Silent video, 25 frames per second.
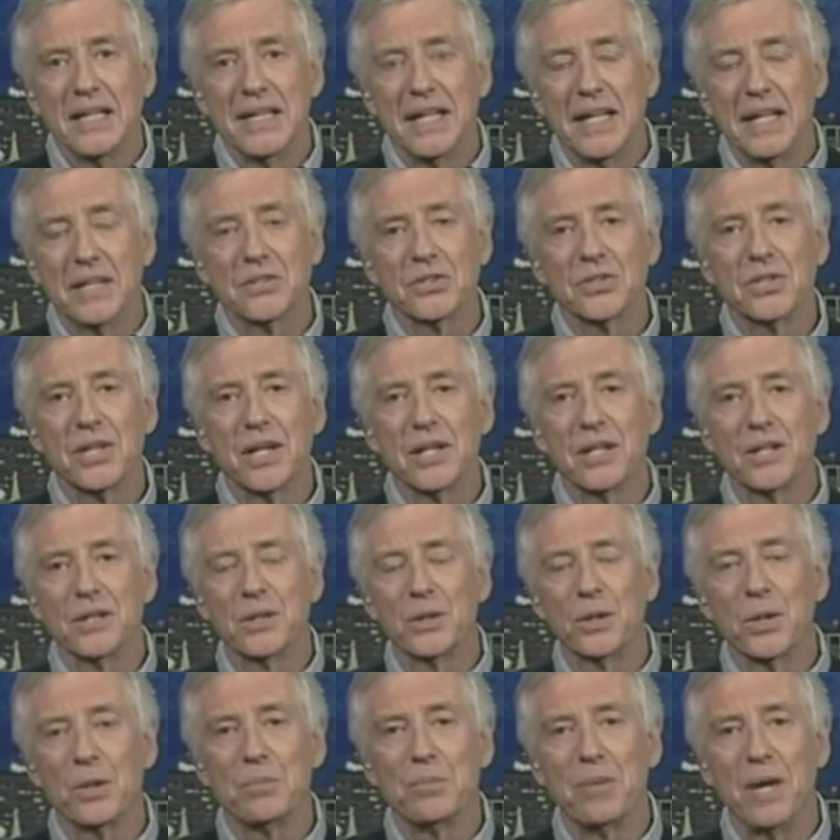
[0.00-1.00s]
then
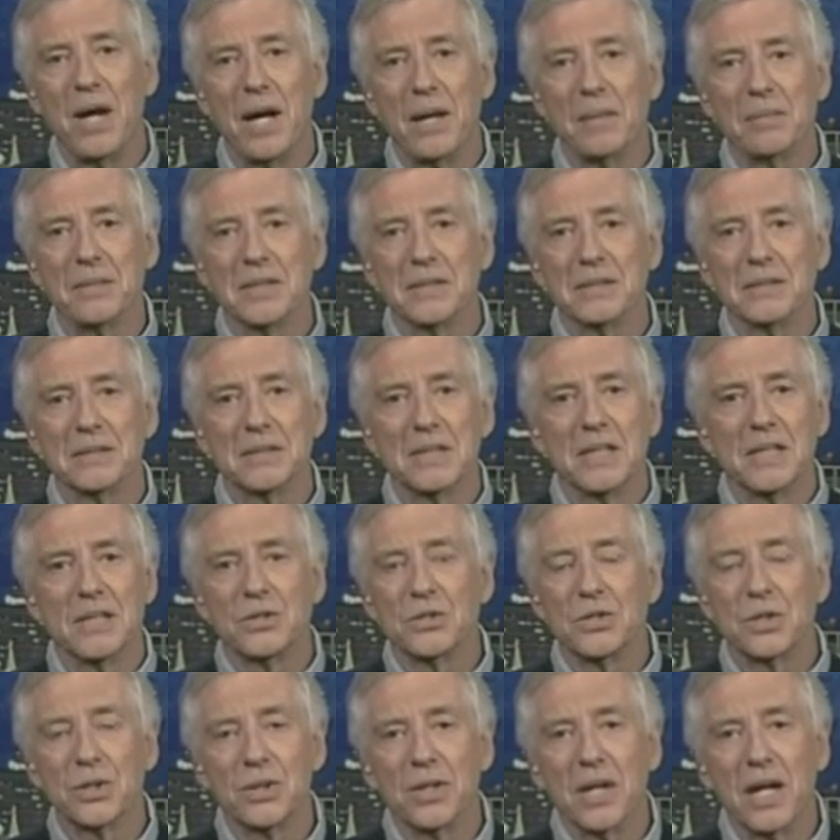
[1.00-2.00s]
Senator Obama
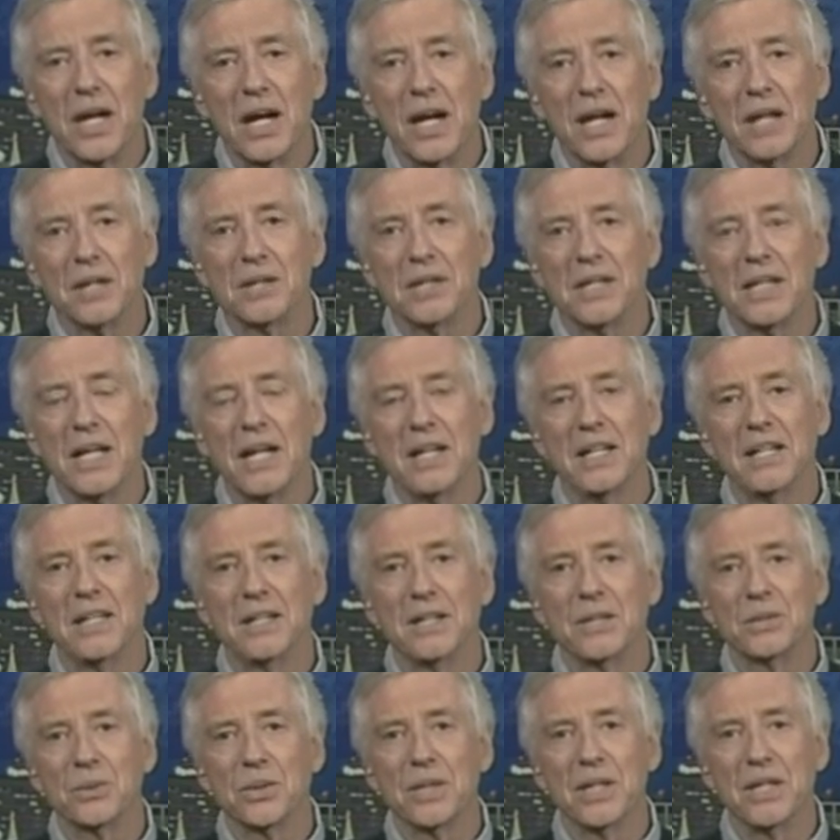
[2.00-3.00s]
turned 180
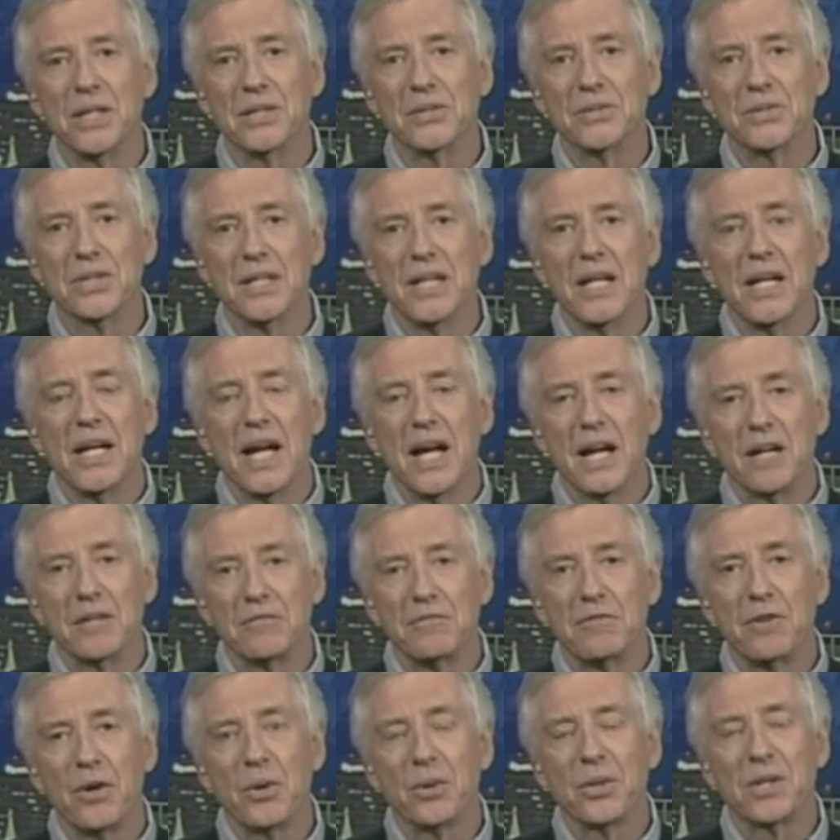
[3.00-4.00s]
degrees
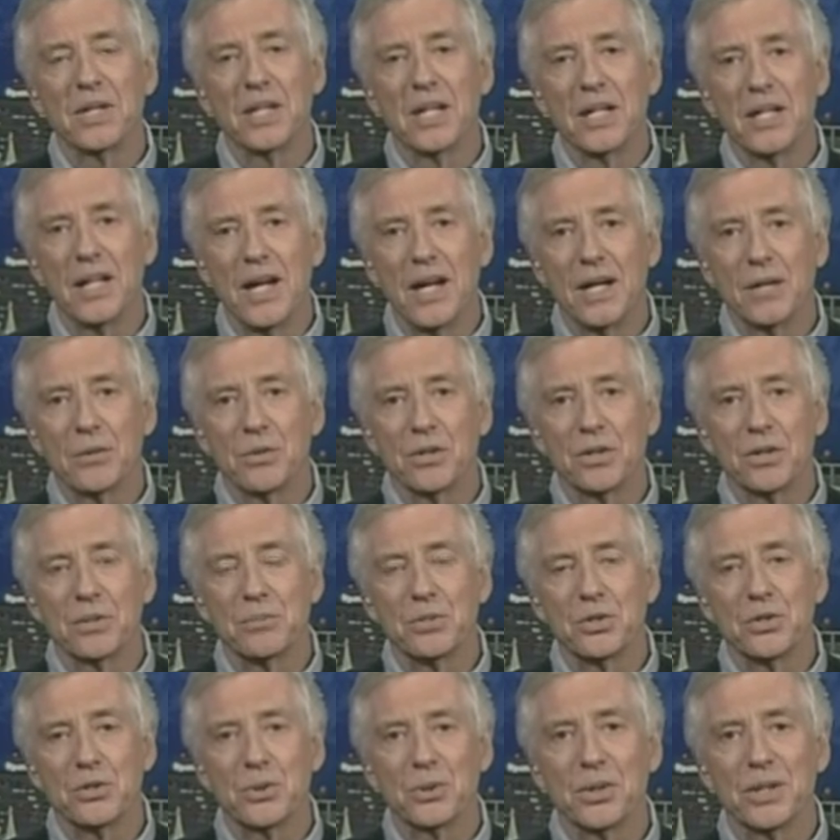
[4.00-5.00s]
and voted along with the
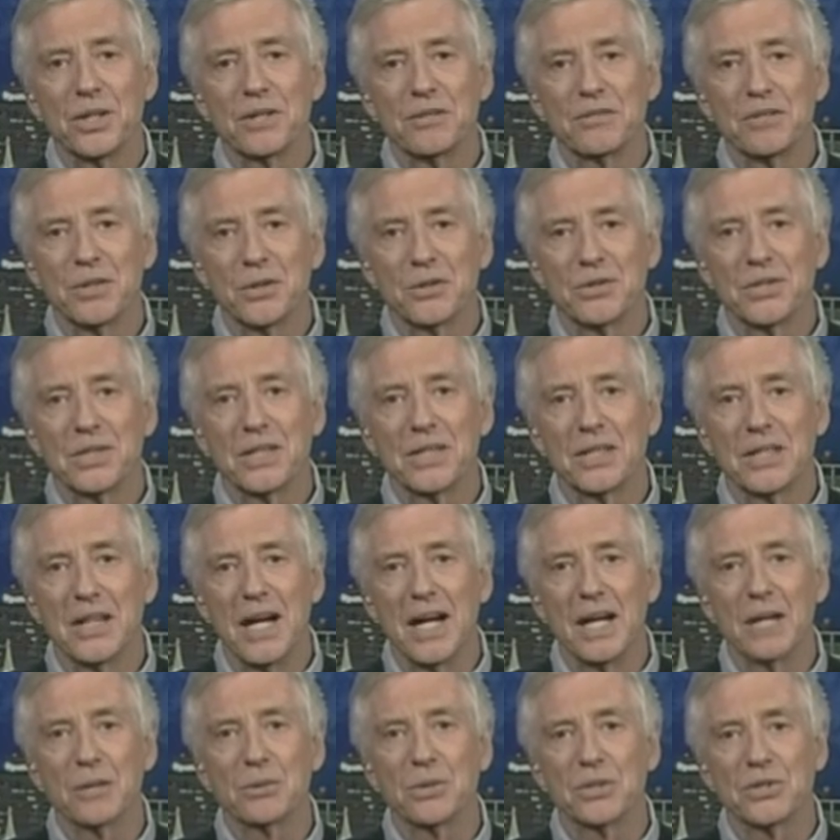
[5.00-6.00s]
majority of those in
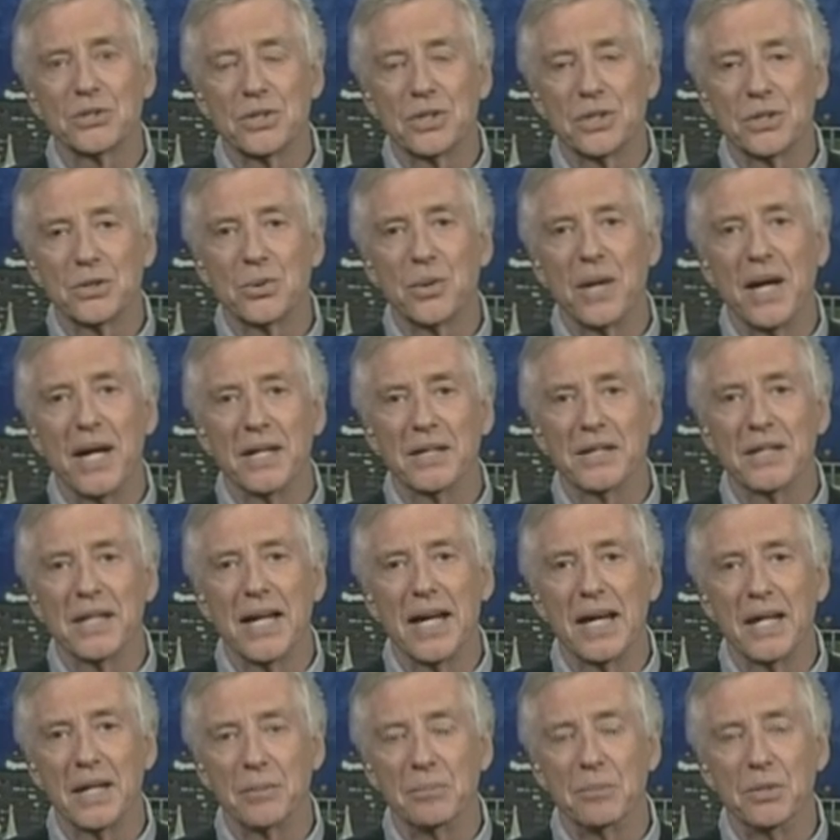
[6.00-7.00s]
Congress to grant
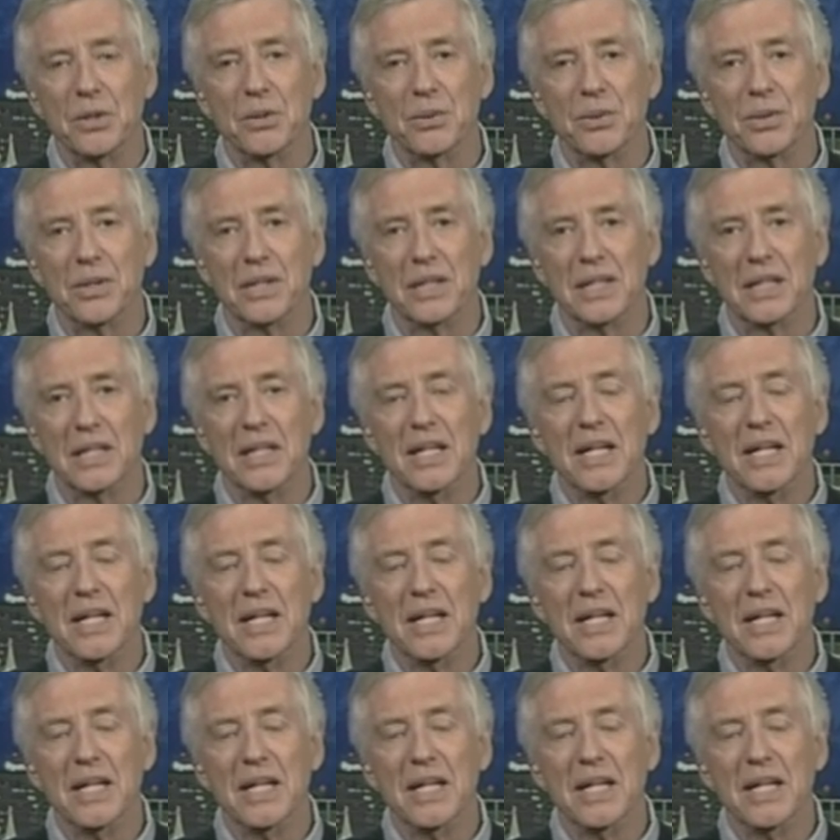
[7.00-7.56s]
that immunity.